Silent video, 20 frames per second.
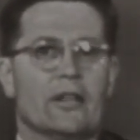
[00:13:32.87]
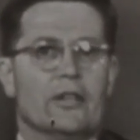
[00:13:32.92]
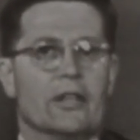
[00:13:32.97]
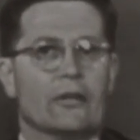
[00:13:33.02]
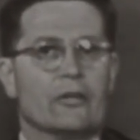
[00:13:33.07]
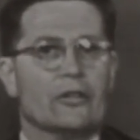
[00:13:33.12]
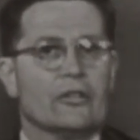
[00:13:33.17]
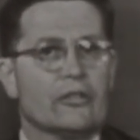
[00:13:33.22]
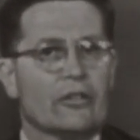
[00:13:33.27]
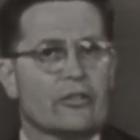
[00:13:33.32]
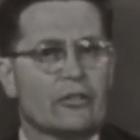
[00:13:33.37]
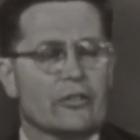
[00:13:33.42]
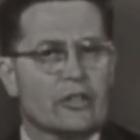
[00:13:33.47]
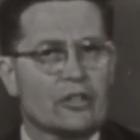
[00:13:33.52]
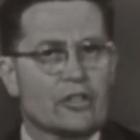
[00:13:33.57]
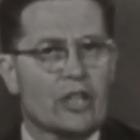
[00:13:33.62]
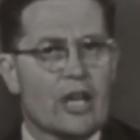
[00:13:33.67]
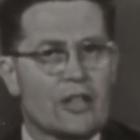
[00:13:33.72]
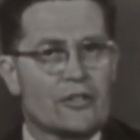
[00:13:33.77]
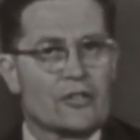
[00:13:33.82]
there is a
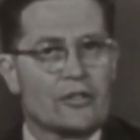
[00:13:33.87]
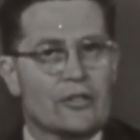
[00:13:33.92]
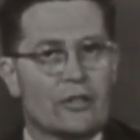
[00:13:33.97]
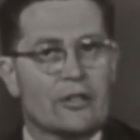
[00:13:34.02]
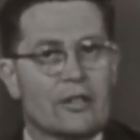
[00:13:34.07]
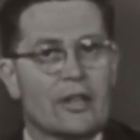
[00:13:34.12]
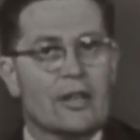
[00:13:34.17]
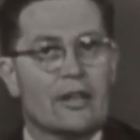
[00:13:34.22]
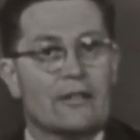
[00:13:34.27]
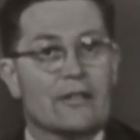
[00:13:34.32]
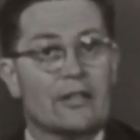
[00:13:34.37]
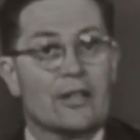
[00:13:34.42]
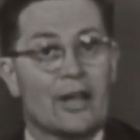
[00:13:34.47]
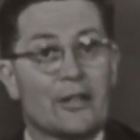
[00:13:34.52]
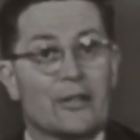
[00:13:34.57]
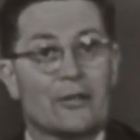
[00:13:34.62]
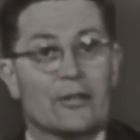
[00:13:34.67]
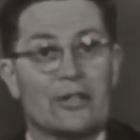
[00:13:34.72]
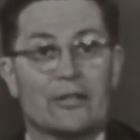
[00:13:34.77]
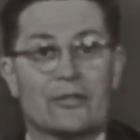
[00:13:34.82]
suggestion that
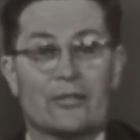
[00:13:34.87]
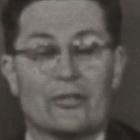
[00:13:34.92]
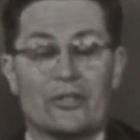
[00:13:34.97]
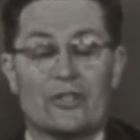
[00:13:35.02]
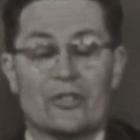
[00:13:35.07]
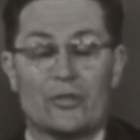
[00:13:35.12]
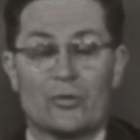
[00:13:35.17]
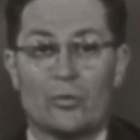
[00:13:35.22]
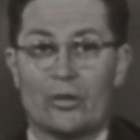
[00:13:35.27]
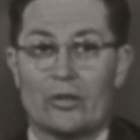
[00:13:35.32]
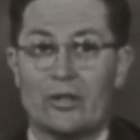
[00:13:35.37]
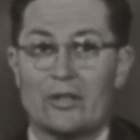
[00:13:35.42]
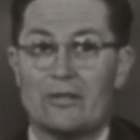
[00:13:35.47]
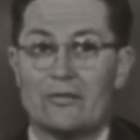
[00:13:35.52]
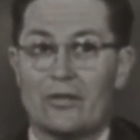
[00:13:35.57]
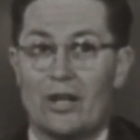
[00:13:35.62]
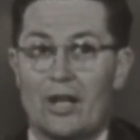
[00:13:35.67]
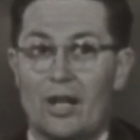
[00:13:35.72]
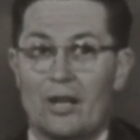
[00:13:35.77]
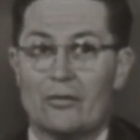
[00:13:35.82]
other interests were
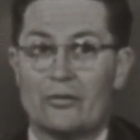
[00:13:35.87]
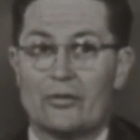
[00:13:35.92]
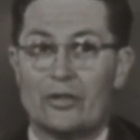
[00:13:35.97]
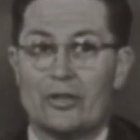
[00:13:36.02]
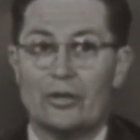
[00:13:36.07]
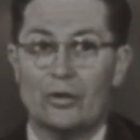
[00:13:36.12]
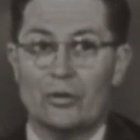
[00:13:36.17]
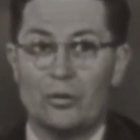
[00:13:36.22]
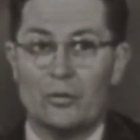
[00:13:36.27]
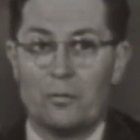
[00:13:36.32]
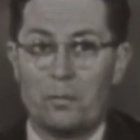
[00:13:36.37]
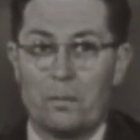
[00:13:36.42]
involved too.